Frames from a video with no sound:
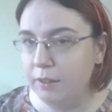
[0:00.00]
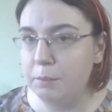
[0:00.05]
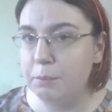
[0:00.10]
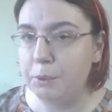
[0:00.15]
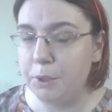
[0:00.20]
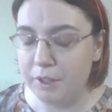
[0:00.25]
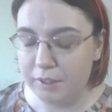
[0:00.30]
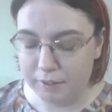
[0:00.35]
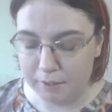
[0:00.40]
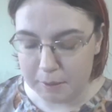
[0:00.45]
a
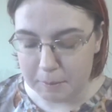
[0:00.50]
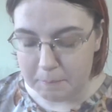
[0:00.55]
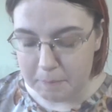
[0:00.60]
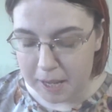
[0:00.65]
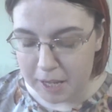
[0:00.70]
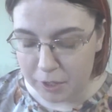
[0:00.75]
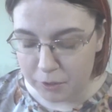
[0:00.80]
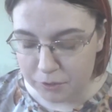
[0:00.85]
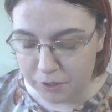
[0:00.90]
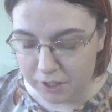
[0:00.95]
pressed
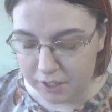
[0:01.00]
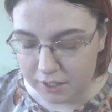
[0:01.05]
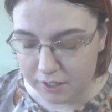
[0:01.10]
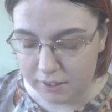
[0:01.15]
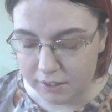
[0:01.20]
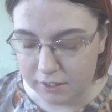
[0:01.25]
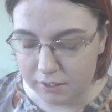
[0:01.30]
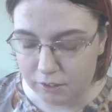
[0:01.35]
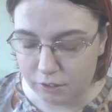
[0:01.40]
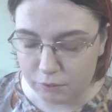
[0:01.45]
powder,
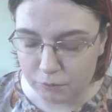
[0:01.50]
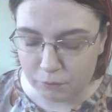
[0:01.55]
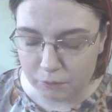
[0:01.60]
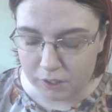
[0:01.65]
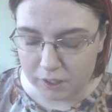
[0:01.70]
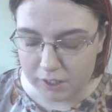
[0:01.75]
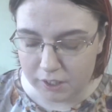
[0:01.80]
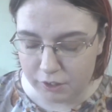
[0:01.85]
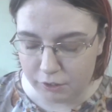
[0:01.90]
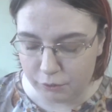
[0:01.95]
and this
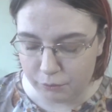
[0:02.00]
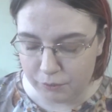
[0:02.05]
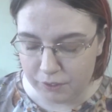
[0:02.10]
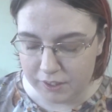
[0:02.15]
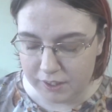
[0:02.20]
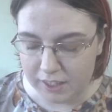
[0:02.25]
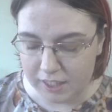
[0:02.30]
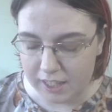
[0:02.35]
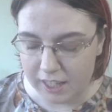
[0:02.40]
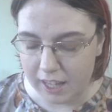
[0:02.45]
one is
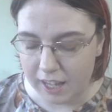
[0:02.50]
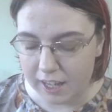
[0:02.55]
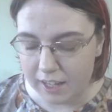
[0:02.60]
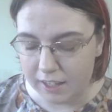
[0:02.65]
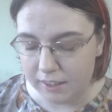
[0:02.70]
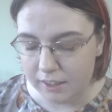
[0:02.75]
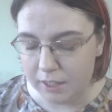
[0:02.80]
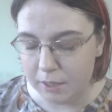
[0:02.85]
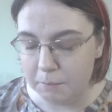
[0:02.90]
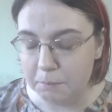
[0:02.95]
when they
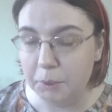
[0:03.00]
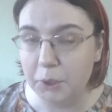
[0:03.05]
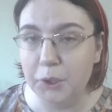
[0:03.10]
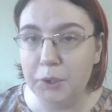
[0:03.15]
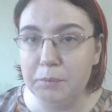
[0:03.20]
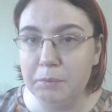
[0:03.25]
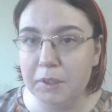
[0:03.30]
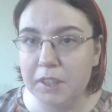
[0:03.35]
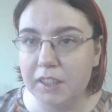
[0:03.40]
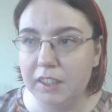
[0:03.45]
had the
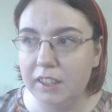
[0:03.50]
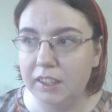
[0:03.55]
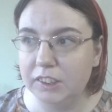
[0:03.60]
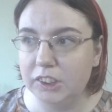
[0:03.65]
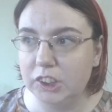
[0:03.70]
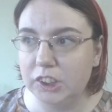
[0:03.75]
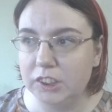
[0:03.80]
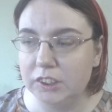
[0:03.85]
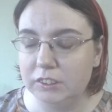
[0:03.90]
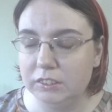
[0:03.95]
Bloom
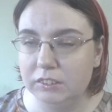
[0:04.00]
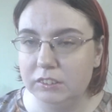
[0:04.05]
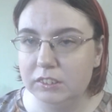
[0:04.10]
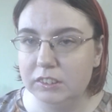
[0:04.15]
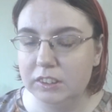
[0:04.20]
collection.